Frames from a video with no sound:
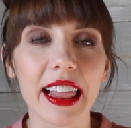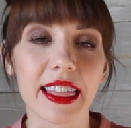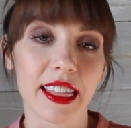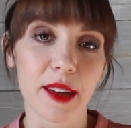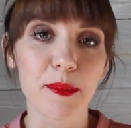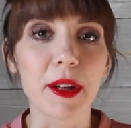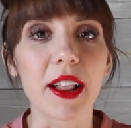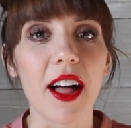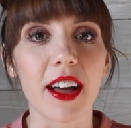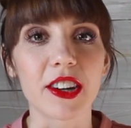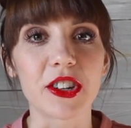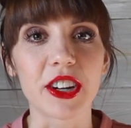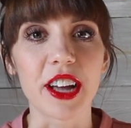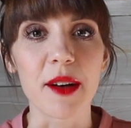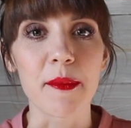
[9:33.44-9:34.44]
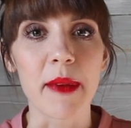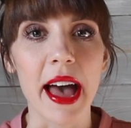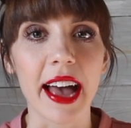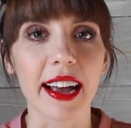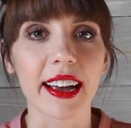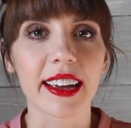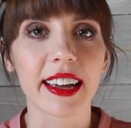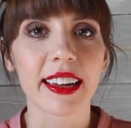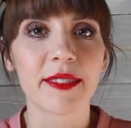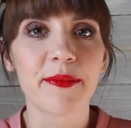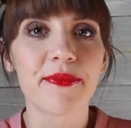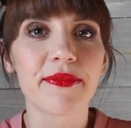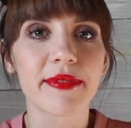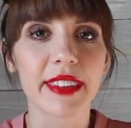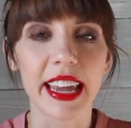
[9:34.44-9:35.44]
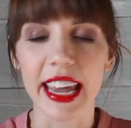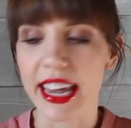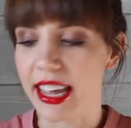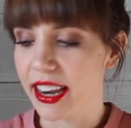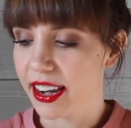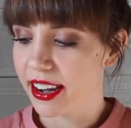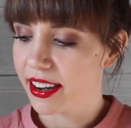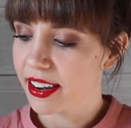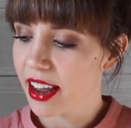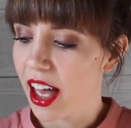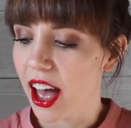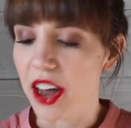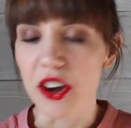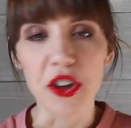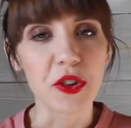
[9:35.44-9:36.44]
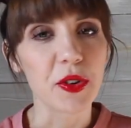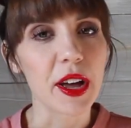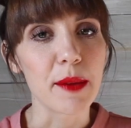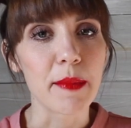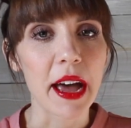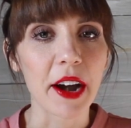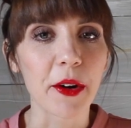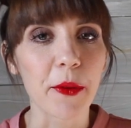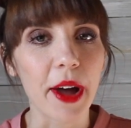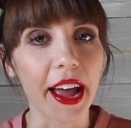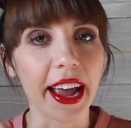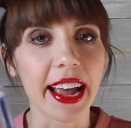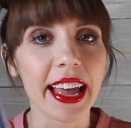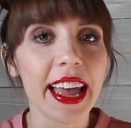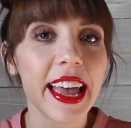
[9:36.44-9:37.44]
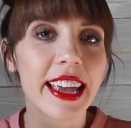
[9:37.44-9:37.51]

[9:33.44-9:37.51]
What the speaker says: lip gloss should come back in new and better way.